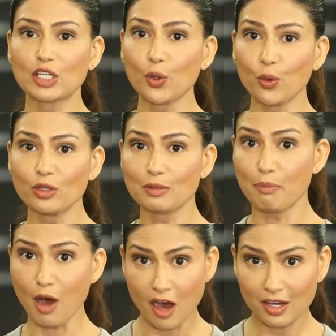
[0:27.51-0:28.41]
Gold
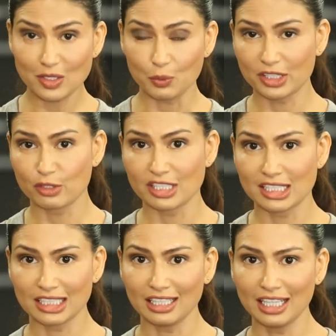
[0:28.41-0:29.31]
Box with
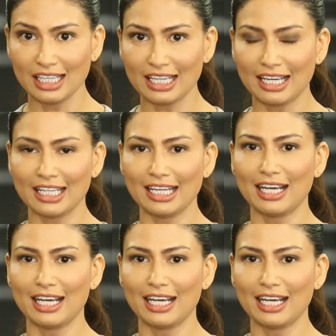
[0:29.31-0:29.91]
Kirsteen and